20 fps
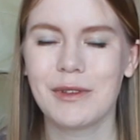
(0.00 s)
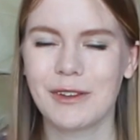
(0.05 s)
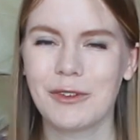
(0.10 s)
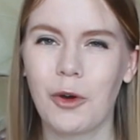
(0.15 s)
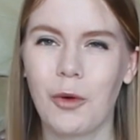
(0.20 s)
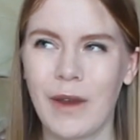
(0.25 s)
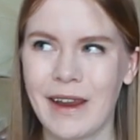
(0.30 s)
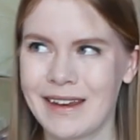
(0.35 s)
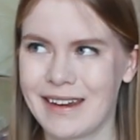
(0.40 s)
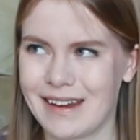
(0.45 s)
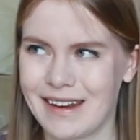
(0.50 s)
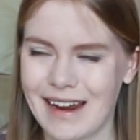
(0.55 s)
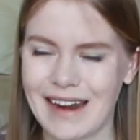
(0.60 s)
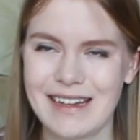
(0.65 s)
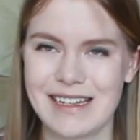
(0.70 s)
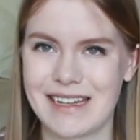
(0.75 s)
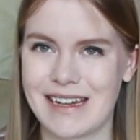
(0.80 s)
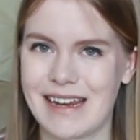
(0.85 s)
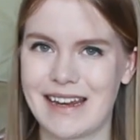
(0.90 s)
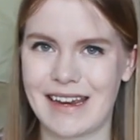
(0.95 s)
was coined in
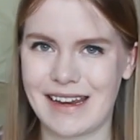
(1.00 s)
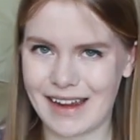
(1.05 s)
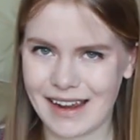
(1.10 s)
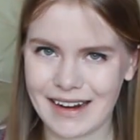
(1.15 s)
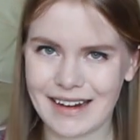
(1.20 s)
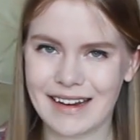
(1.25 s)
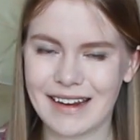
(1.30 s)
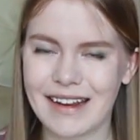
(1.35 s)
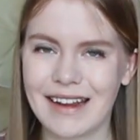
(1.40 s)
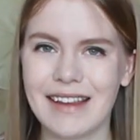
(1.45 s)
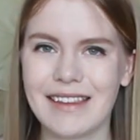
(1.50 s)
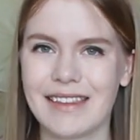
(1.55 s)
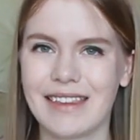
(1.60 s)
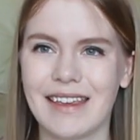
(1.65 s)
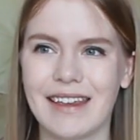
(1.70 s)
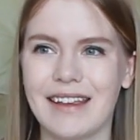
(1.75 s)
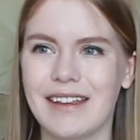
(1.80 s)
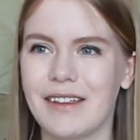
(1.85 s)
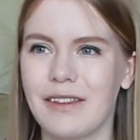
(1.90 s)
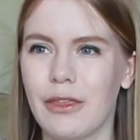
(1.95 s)
1989. It's
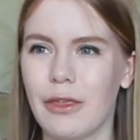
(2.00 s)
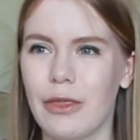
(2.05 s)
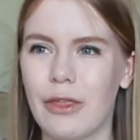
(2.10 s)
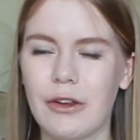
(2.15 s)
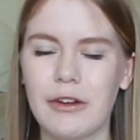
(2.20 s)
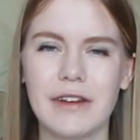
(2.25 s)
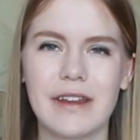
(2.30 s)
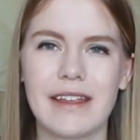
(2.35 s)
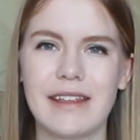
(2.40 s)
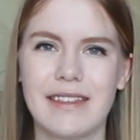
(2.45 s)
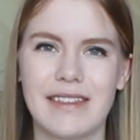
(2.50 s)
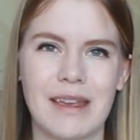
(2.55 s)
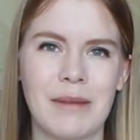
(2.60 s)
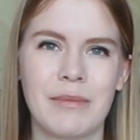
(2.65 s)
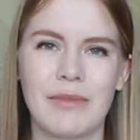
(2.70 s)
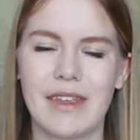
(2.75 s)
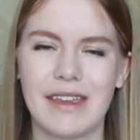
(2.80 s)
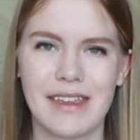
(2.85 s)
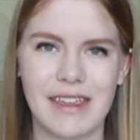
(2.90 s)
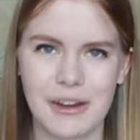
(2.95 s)
like
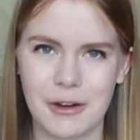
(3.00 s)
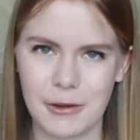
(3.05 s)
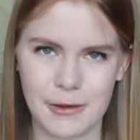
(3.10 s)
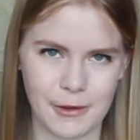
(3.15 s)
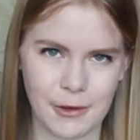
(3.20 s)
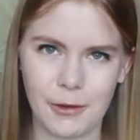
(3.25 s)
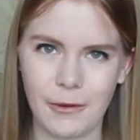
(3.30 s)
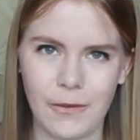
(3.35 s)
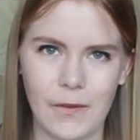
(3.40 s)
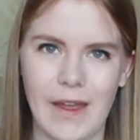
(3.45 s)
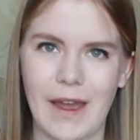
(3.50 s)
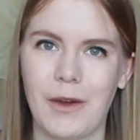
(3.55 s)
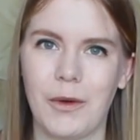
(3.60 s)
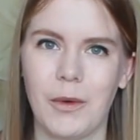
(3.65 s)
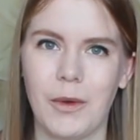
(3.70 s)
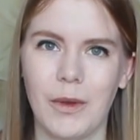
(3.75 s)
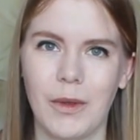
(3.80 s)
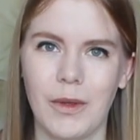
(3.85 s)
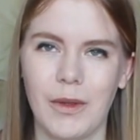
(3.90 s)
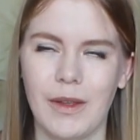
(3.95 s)
30-something years old
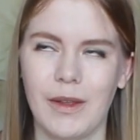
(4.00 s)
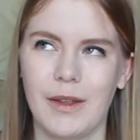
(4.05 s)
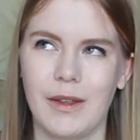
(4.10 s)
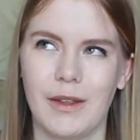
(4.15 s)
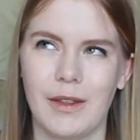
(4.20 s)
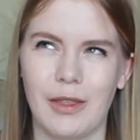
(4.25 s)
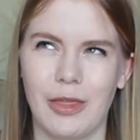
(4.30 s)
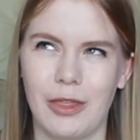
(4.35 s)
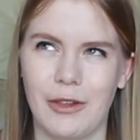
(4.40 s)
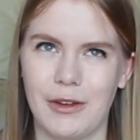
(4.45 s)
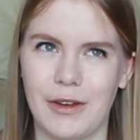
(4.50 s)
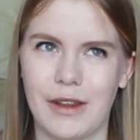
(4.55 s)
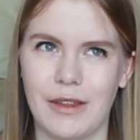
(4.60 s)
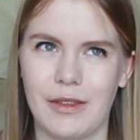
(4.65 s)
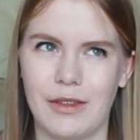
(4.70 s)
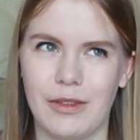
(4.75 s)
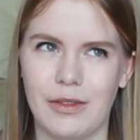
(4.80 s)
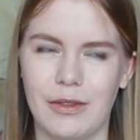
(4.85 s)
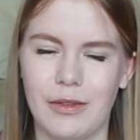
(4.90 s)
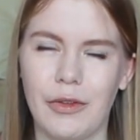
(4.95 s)
now.
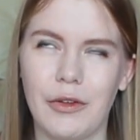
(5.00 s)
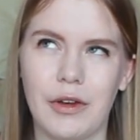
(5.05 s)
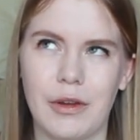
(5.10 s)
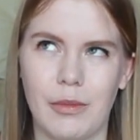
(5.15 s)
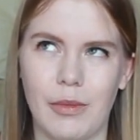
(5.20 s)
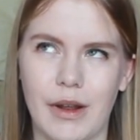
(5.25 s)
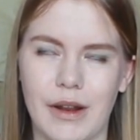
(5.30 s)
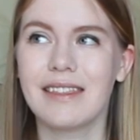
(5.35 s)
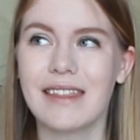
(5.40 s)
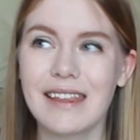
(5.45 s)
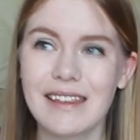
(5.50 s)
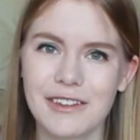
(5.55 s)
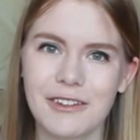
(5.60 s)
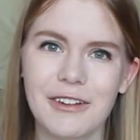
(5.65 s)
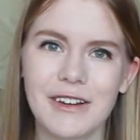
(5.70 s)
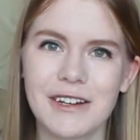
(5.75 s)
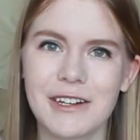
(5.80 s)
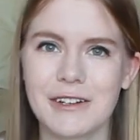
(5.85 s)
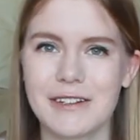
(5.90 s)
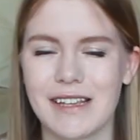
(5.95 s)
31. These
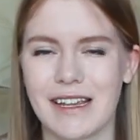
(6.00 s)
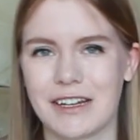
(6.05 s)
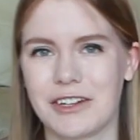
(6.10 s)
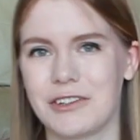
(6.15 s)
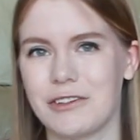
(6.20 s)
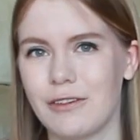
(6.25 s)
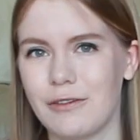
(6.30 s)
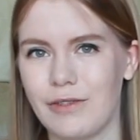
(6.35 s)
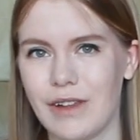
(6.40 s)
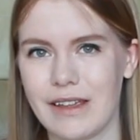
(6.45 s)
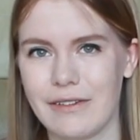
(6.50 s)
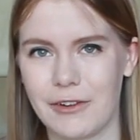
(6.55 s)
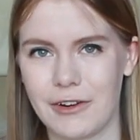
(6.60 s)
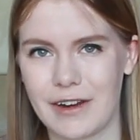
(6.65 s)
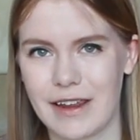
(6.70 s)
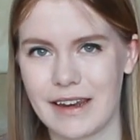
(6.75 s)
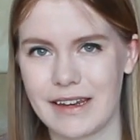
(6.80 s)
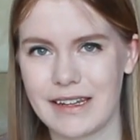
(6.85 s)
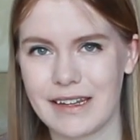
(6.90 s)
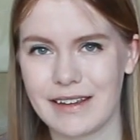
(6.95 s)
are intersectional
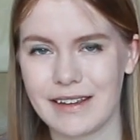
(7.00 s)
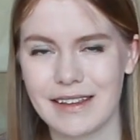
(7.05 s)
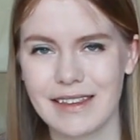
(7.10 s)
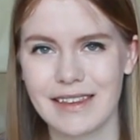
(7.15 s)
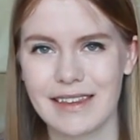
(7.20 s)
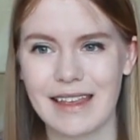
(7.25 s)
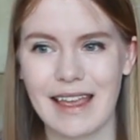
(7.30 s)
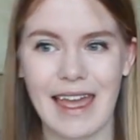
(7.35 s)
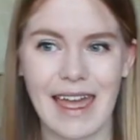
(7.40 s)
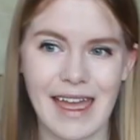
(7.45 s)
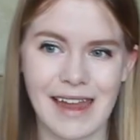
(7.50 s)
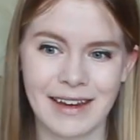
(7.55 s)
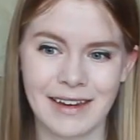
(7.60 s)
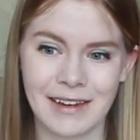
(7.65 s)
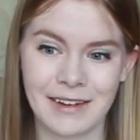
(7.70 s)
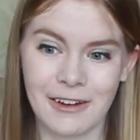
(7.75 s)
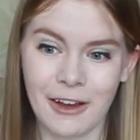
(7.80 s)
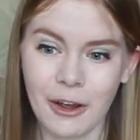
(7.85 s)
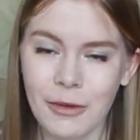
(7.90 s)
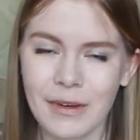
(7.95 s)
flavored ideas,
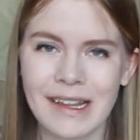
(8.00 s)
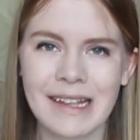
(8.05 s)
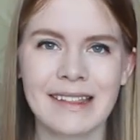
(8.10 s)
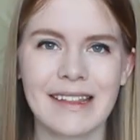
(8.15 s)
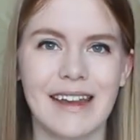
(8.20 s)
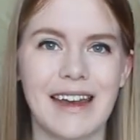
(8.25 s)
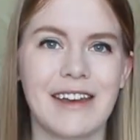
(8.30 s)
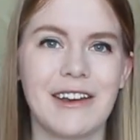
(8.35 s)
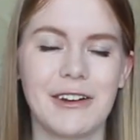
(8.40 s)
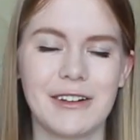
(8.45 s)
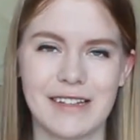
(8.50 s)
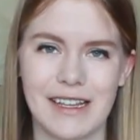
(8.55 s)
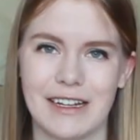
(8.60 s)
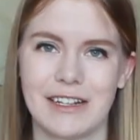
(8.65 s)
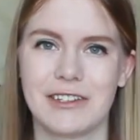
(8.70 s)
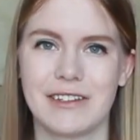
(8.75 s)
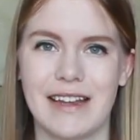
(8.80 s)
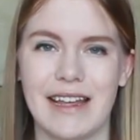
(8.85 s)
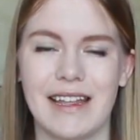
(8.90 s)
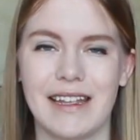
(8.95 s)
and knowing that
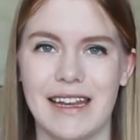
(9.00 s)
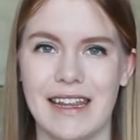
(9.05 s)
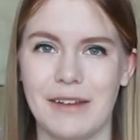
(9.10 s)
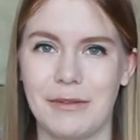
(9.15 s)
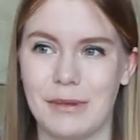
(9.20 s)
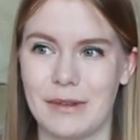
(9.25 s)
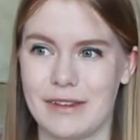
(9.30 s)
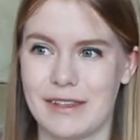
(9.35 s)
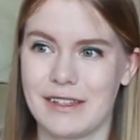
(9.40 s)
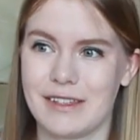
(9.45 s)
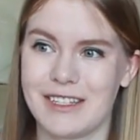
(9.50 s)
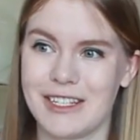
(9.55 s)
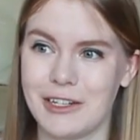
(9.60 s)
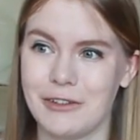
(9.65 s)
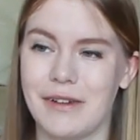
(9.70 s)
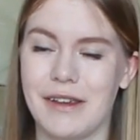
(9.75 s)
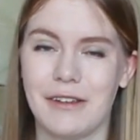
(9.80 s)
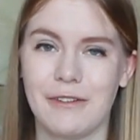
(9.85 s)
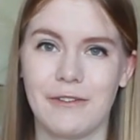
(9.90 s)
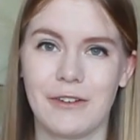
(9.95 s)
intersectionality was
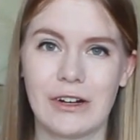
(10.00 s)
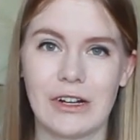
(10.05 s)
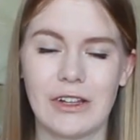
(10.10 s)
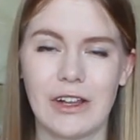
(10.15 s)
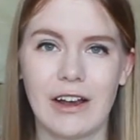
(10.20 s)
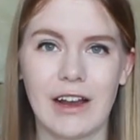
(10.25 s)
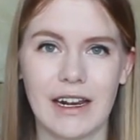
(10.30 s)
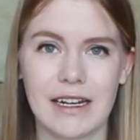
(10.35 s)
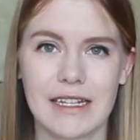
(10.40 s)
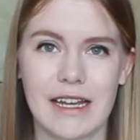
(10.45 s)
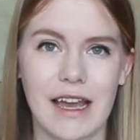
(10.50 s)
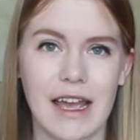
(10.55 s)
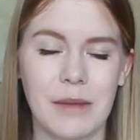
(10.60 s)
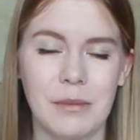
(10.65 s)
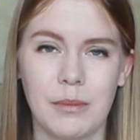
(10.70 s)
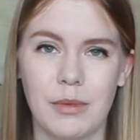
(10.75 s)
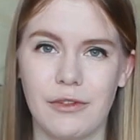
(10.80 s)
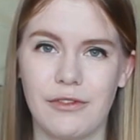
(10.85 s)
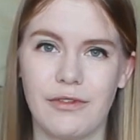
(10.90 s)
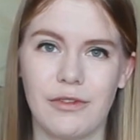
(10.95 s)
stewing for a long
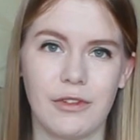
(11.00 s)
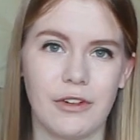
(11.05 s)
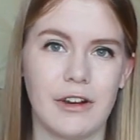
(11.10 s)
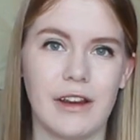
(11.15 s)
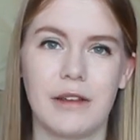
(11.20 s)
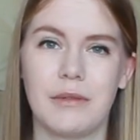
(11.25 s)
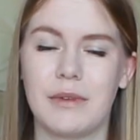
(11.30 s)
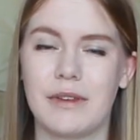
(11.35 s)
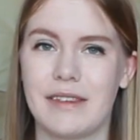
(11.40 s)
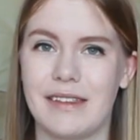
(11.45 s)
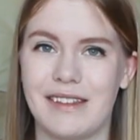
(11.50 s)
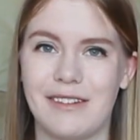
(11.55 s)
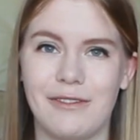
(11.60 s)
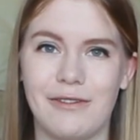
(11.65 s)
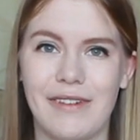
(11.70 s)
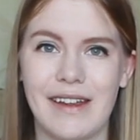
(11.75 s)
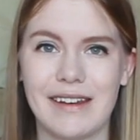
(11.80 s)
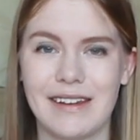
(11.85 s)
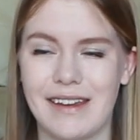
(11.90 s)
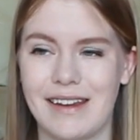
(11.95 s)
time before it was
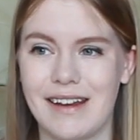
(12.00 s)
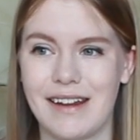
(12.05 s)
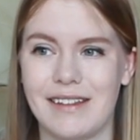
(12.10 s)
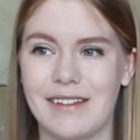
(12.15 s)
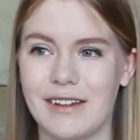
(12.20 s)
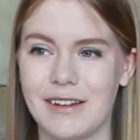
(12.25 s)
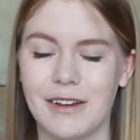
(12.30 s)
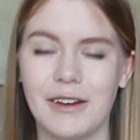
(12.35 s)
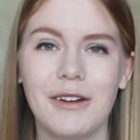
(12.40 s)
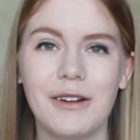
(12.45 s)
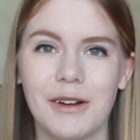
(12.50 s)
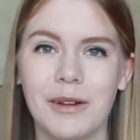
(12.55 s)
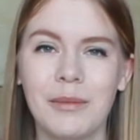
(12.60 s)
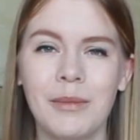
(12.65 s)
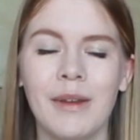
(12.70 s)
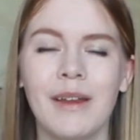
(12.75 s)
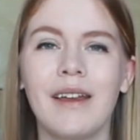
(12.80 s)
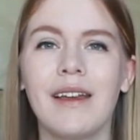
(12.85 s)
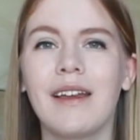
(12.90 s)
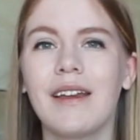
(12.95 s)
invented as a
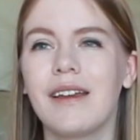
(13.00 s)
term,